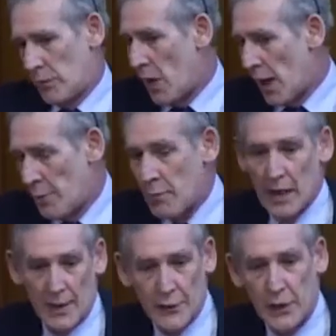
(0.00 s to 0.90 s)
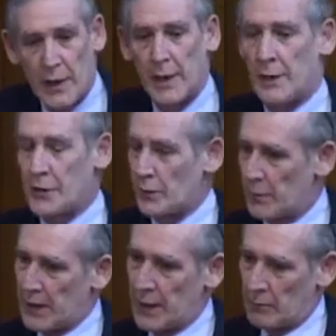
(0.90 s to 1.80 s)
9+ years of
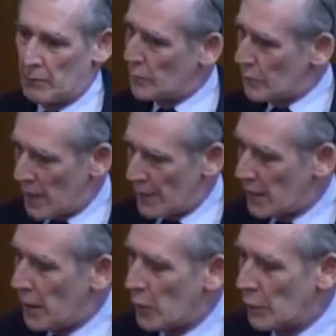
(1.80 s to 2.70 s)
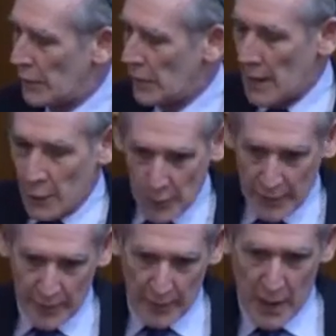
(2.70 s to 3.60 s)
being rather cold and
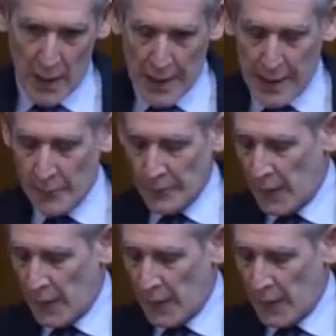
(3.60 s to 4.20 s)
lonely flying.